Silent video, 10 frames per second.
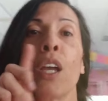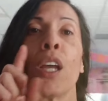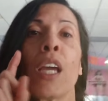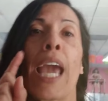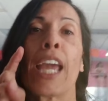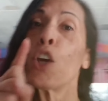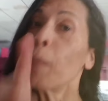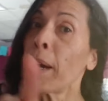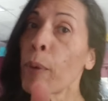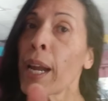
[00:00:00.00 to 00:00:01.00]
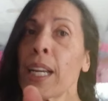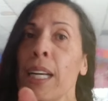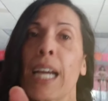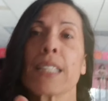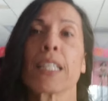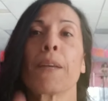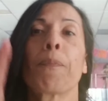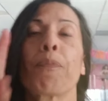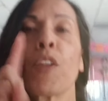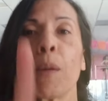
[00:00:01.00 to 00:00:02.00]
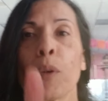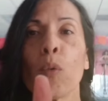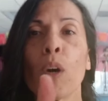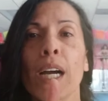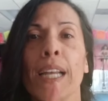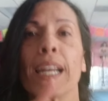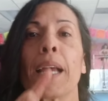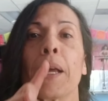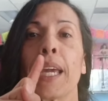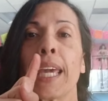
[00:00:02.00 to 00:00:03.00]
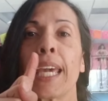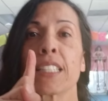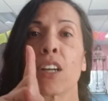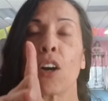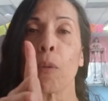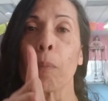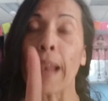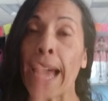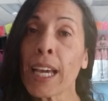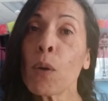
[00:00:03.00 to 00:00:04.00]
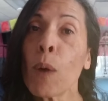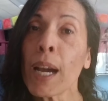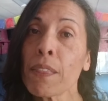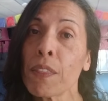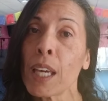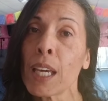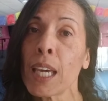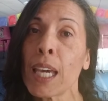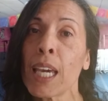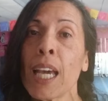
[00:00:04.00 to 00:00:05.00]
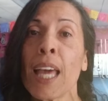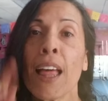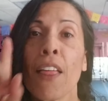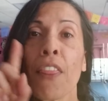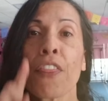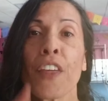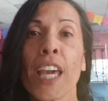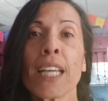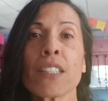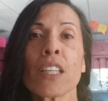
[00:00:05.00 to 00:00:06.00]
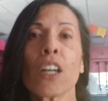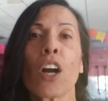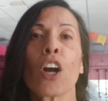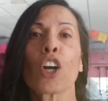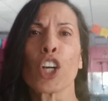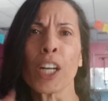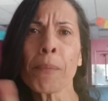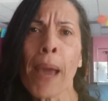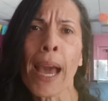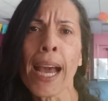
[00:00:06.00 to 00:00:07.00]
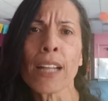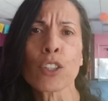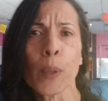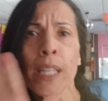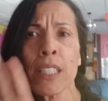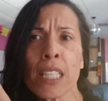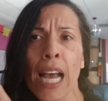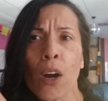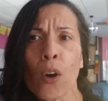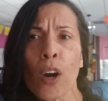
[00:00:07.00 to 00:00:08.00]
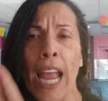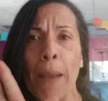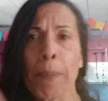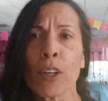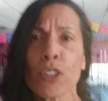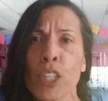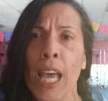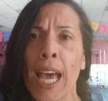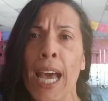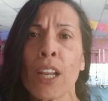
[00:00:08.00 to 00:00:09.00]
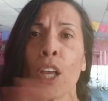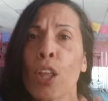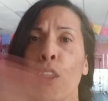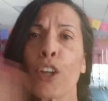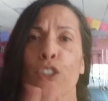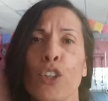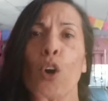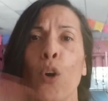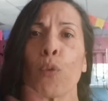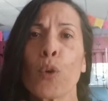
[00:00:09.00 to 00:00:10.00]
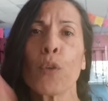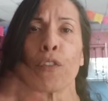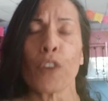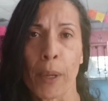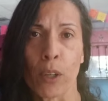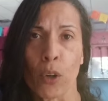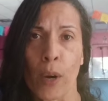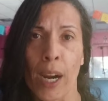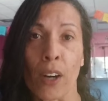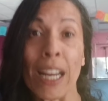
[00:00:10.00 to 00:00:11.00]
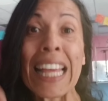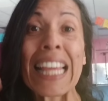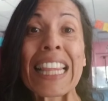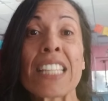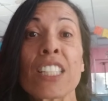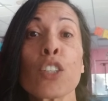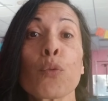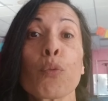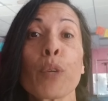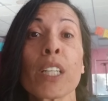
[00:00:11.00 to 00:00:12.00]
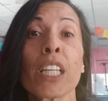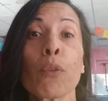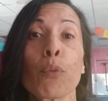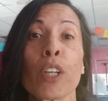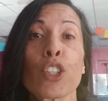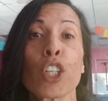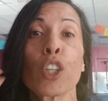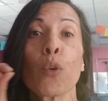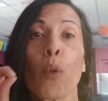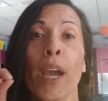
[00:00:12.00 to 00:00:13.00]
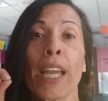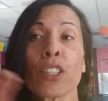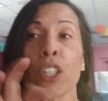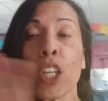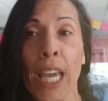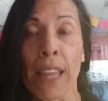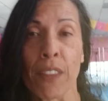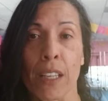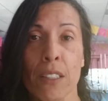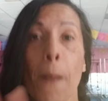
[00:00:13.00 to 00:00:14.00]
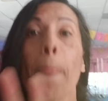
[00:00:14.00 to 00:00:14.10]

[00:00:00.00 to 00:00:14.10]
And you might recognize it. Number one, it's called black and white thinking, things that are good and bad, sweet and sour, happy or sad. There's no room for middle ground. This is really rigid the way to look at things.